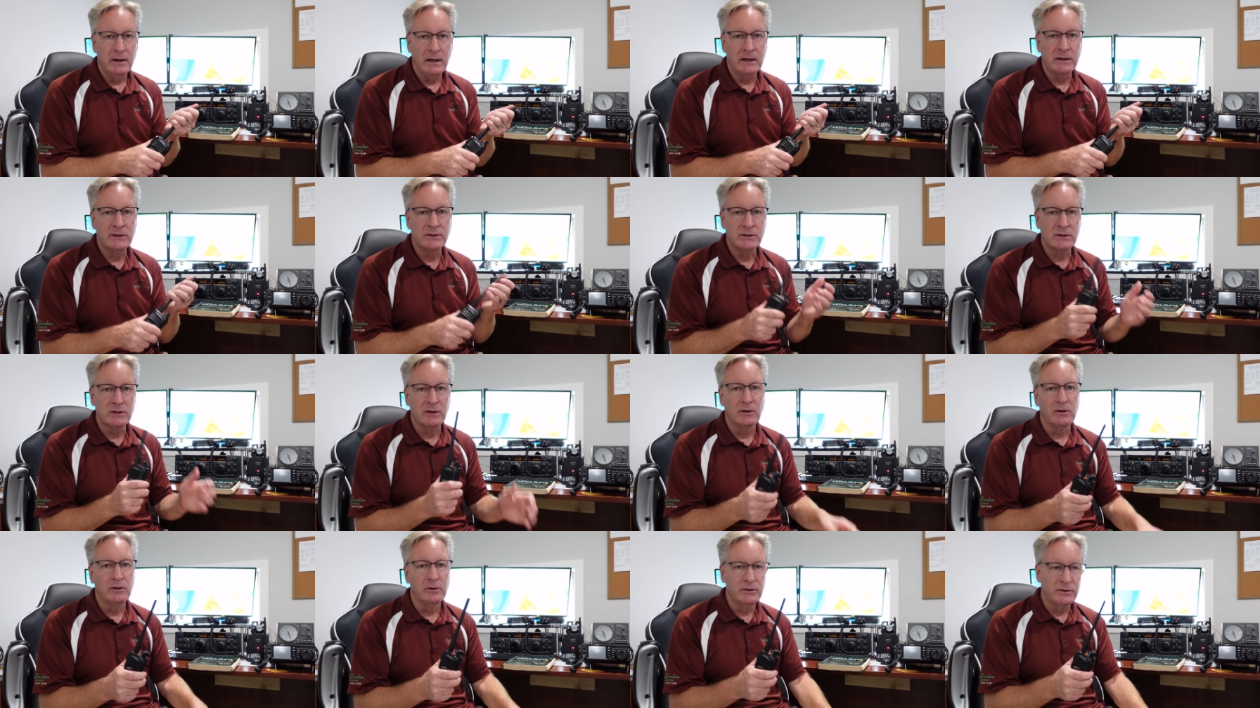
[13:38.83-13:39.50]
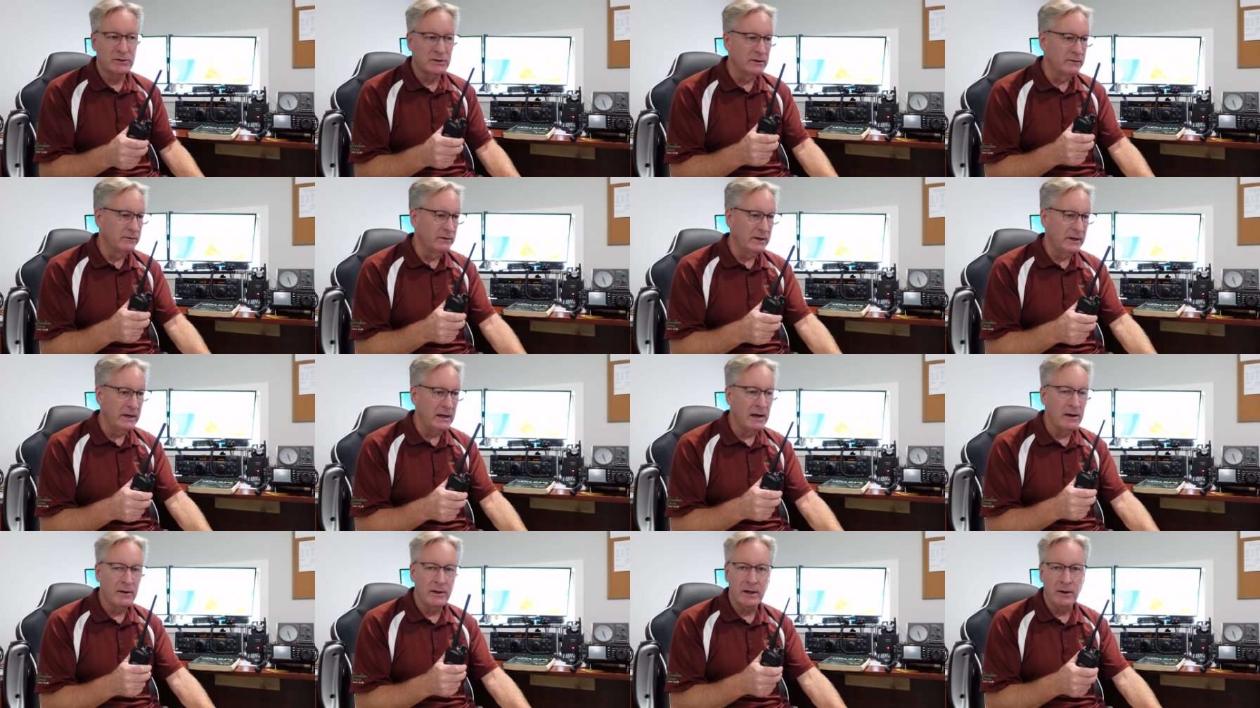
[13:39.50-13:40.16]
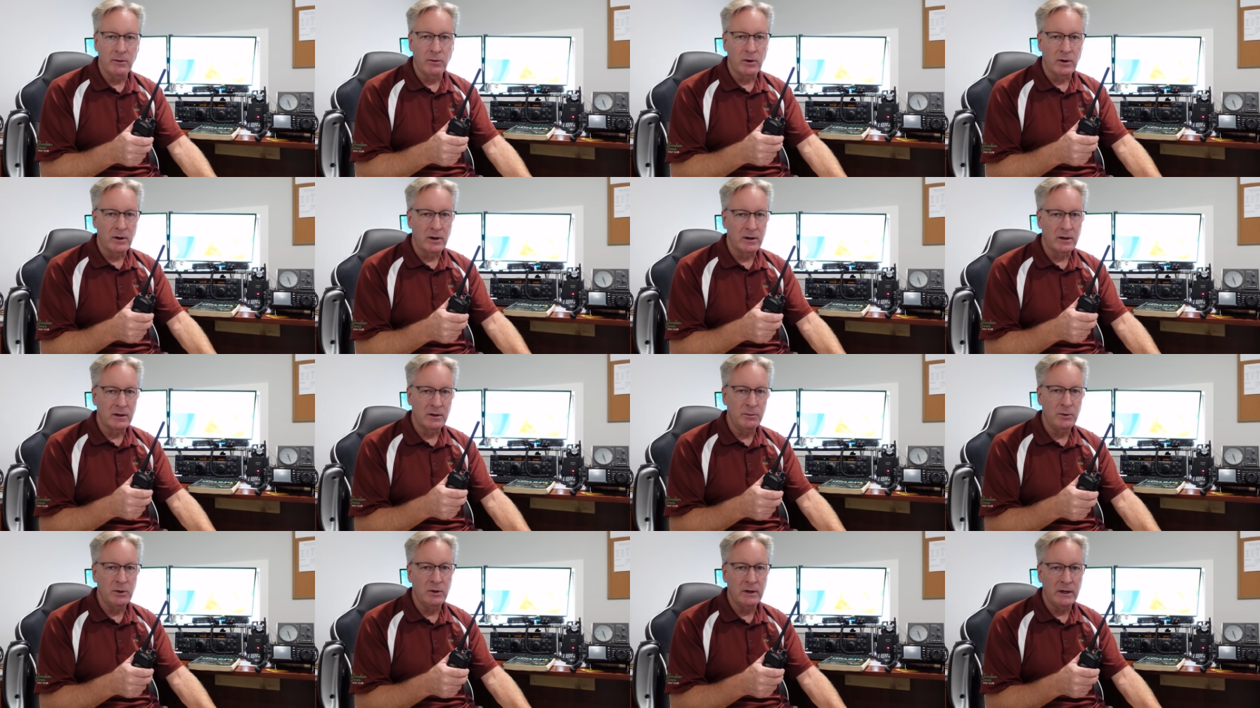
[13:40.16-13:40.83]
exclusively how they were going
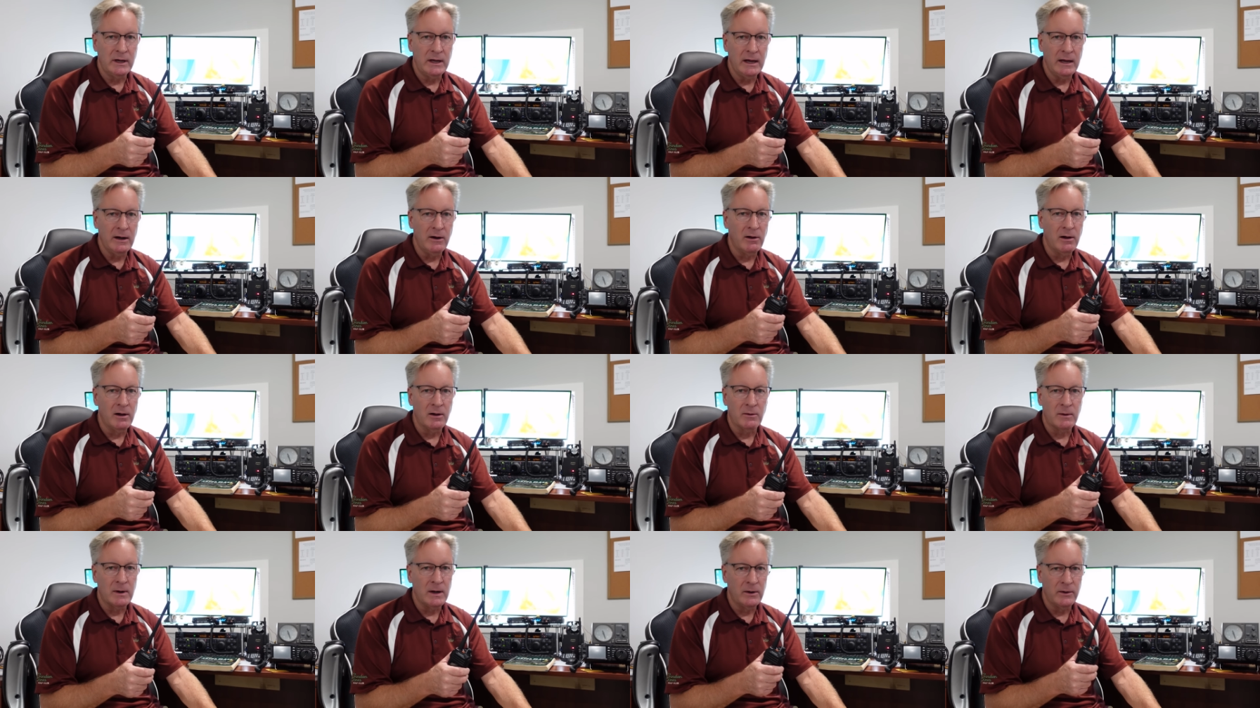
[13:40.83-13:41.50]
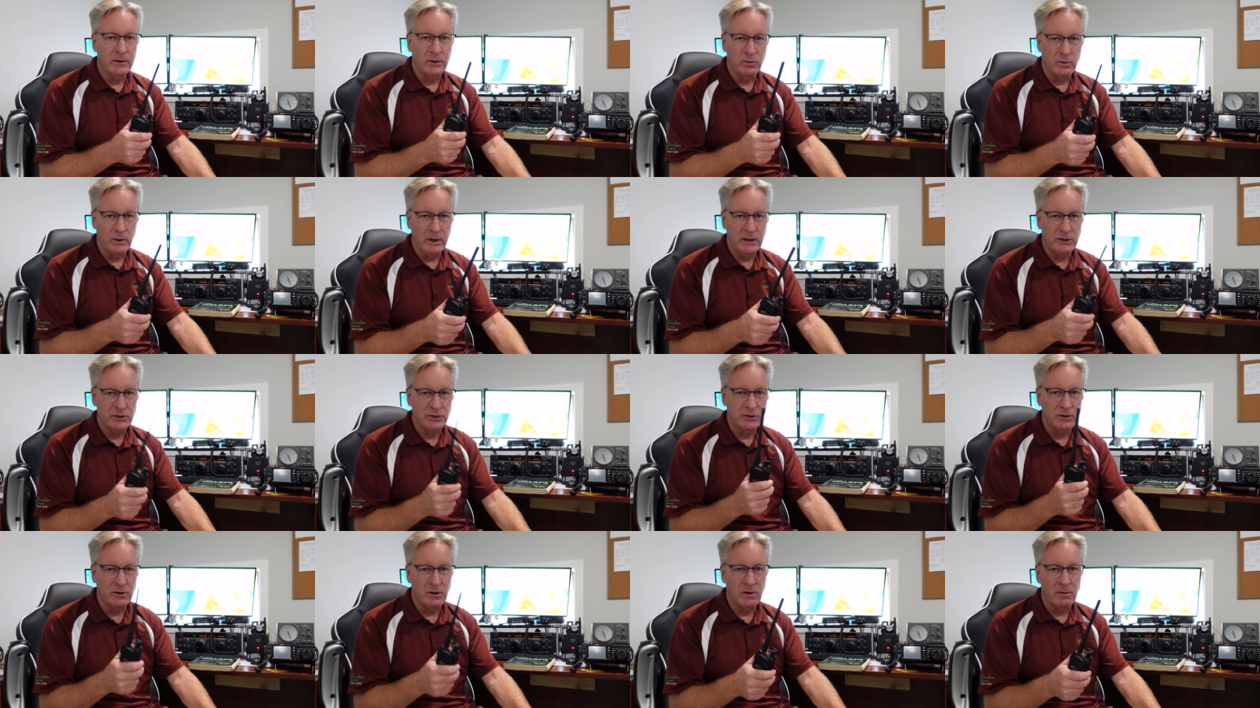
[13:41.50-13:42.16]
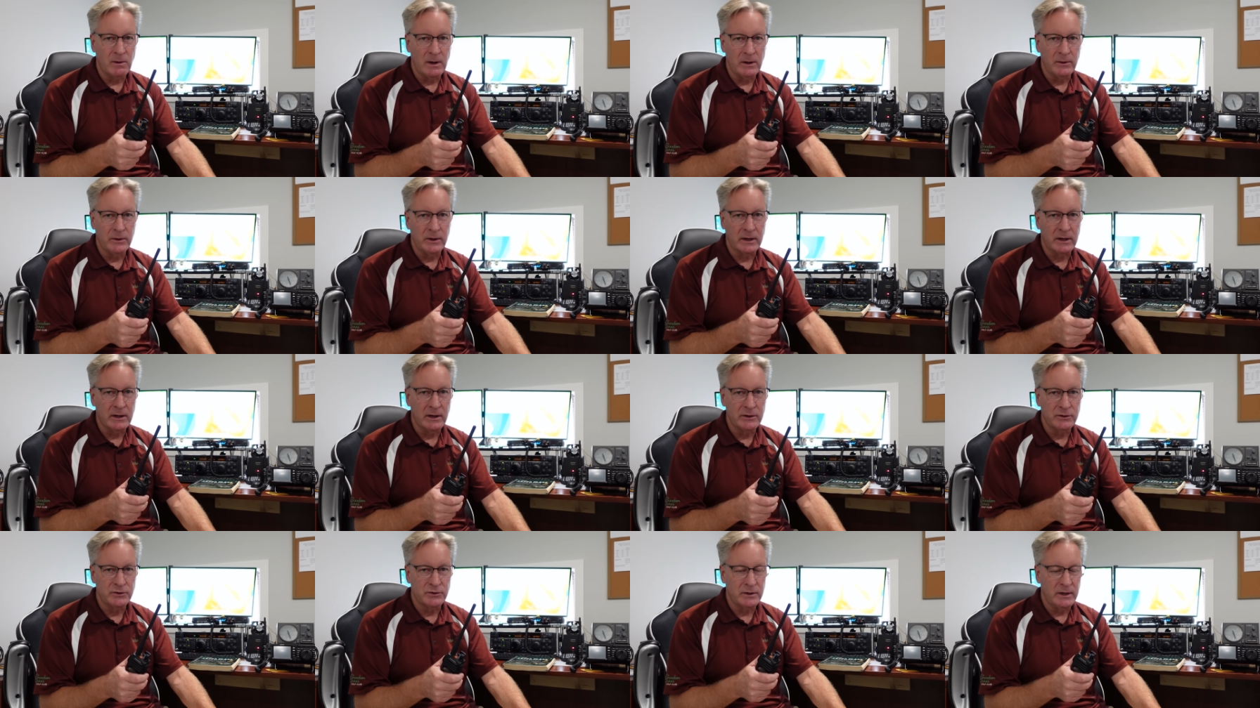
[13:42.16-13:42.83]
to communicate all around the region or around the
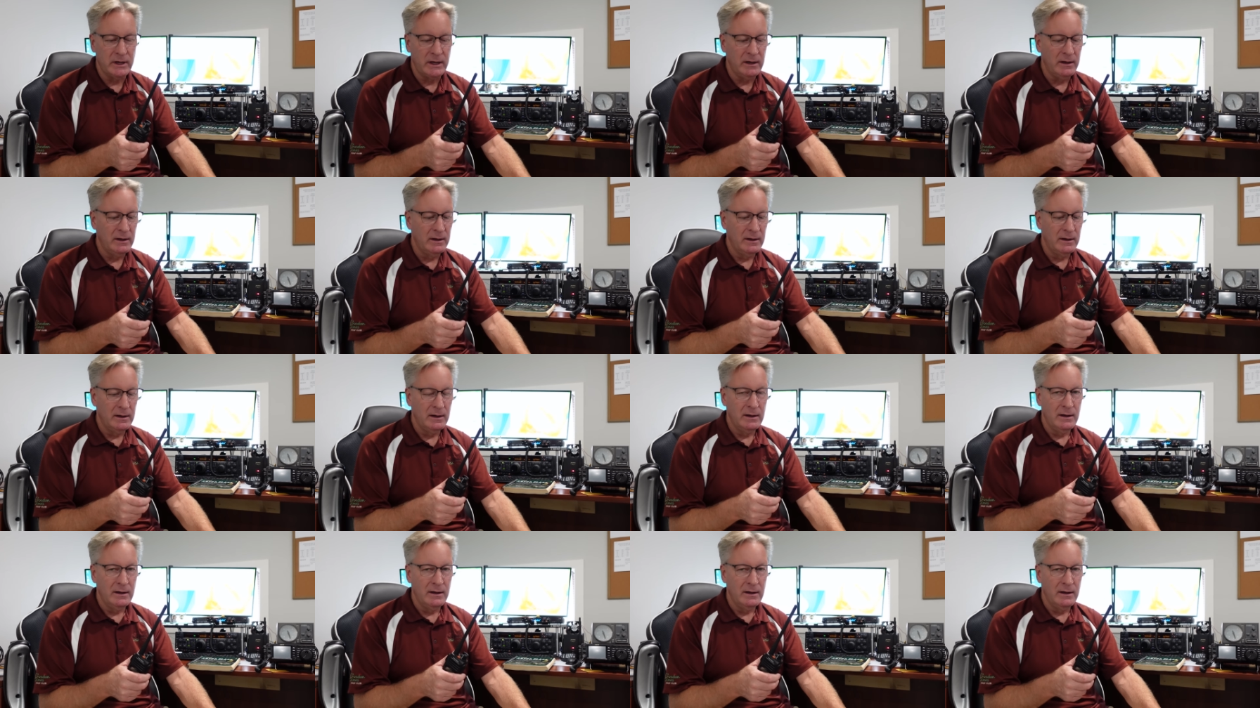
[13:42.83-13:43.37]
country.